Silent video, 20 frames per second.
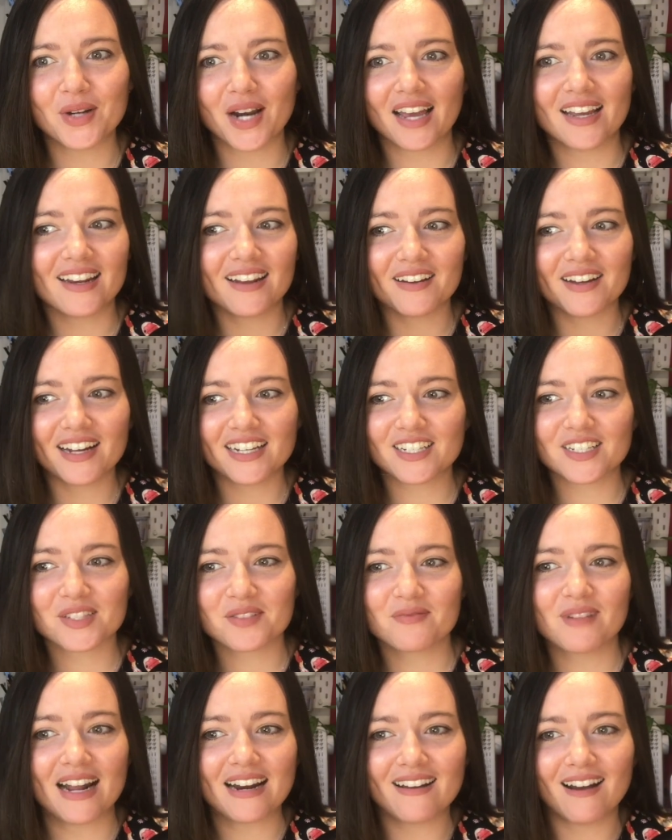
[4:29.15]
I just
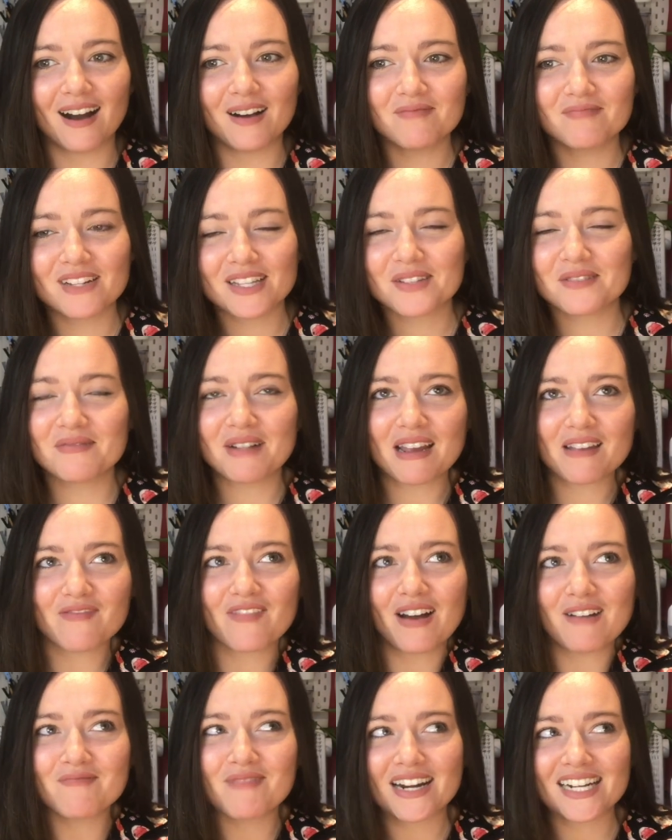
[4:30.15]
went up with all my
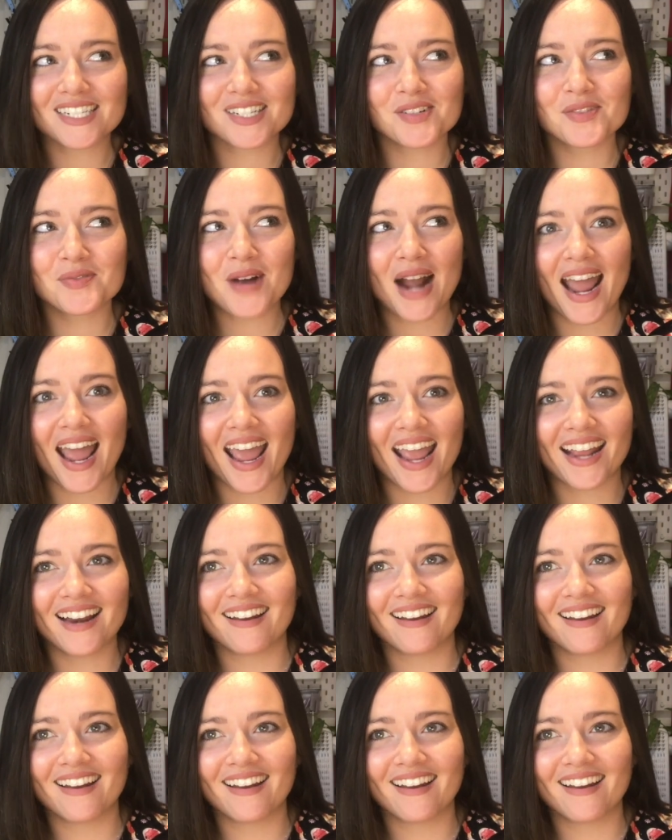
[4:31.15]
fabric to weigh,